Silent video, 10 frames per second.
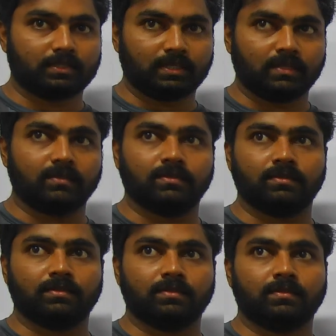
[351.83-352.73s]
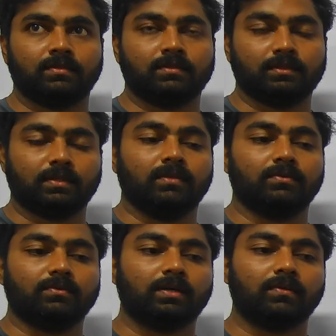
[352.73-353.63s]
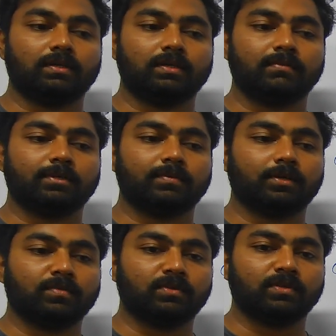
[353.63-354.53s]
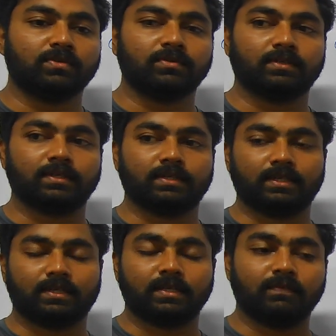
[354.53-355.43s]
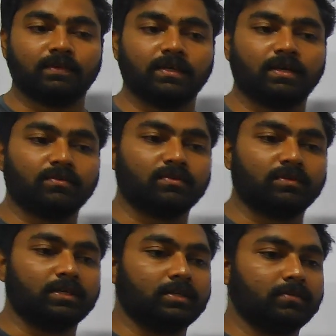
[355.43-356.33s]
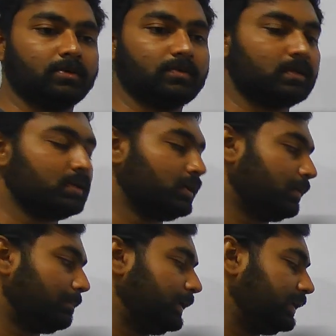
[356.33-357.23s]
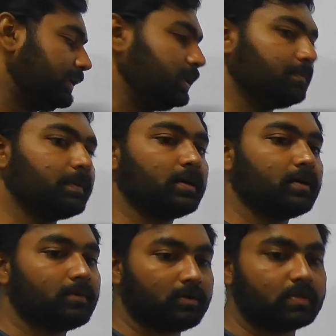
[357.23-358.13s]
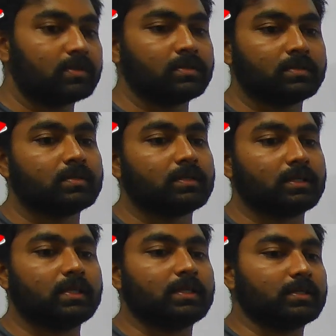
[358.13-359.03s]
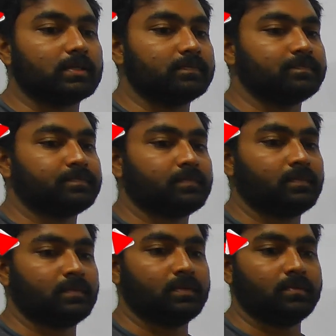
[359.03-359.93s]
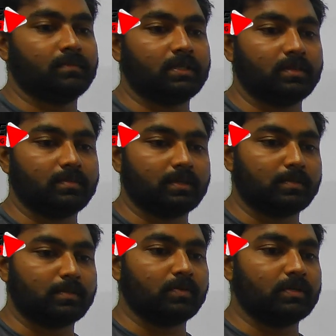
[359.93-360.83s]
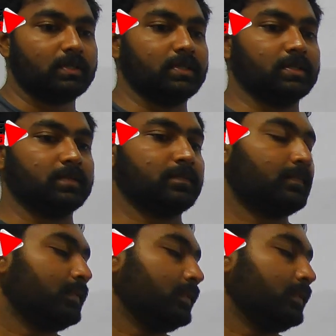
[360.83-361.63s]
10. Yeah, you have learned about biomolecules in grade 10. We have to learn about bit deeper about in here. Bit deeper about in here.